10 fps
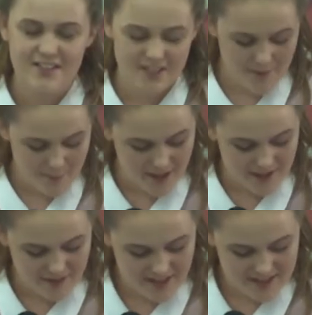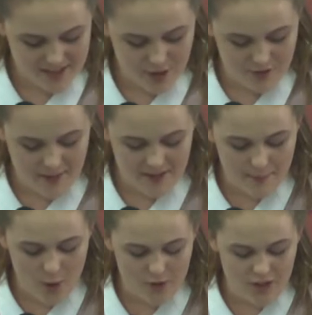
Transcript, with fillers: To the prefects who have been the most